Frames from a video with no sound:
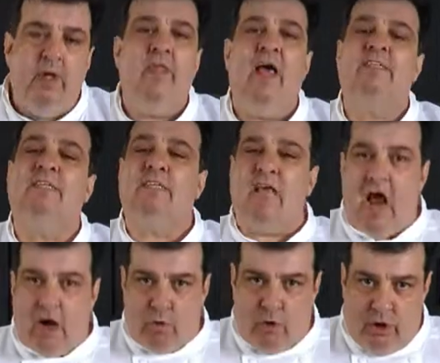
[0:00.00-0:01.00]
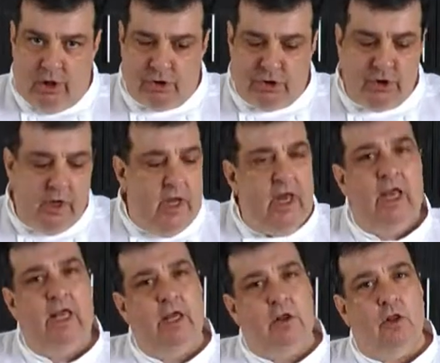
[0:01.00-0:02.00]
That's sacrilege. In
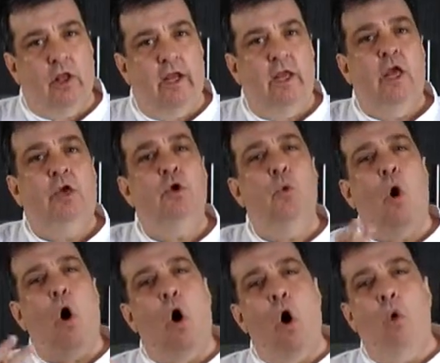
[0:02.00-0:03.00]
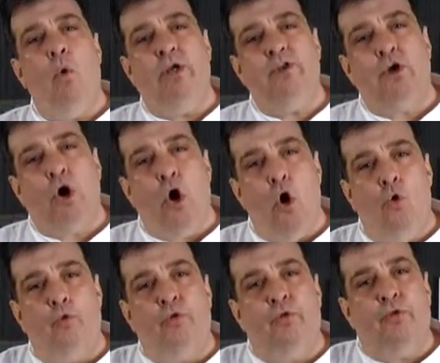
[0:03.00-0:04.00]
Italy, you always coat